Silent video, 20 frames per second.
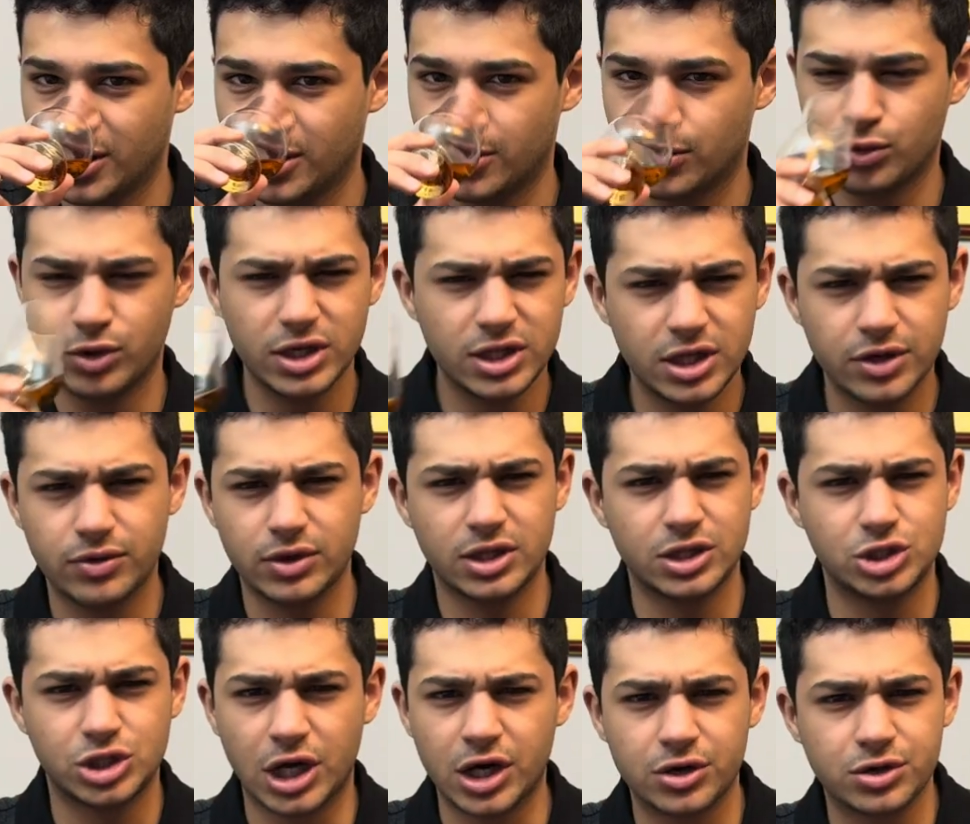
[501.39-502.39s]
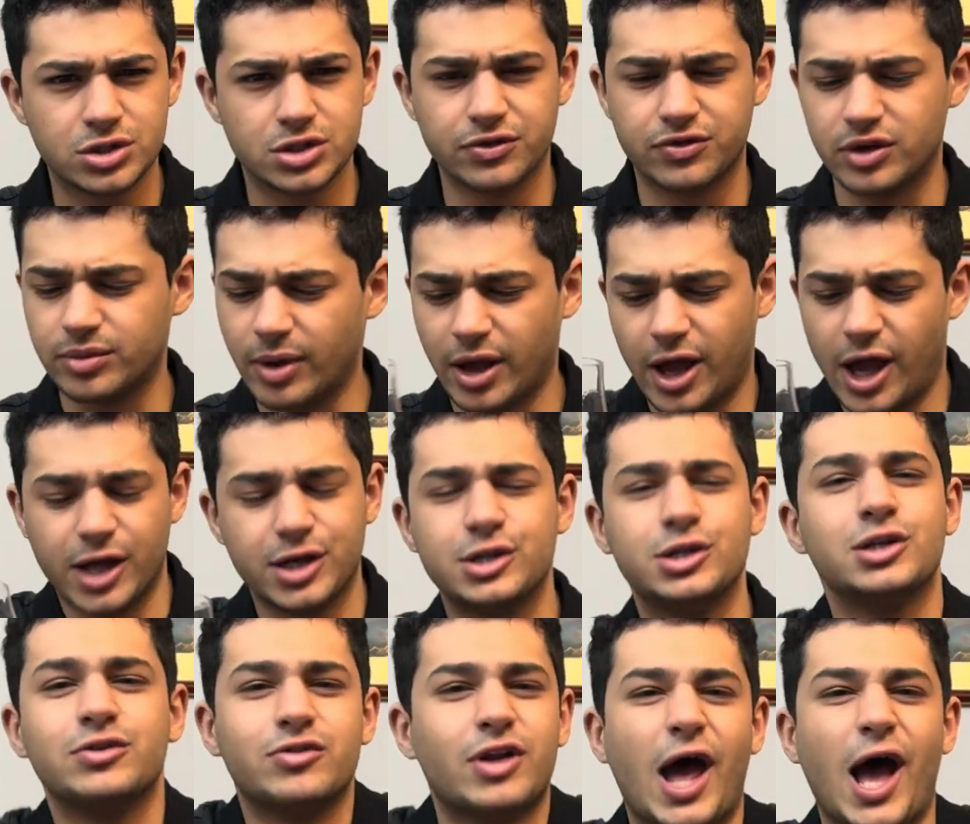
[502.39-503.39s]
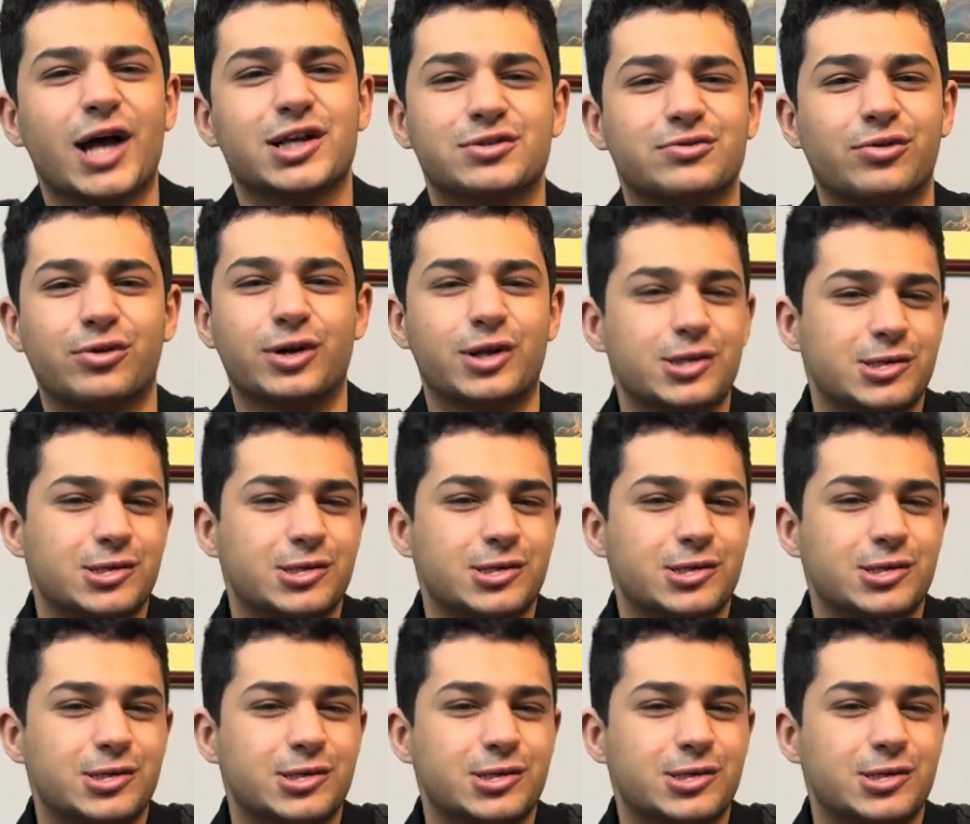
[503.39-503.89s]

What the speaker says: Really, really generous of him. I didn't even ask for it.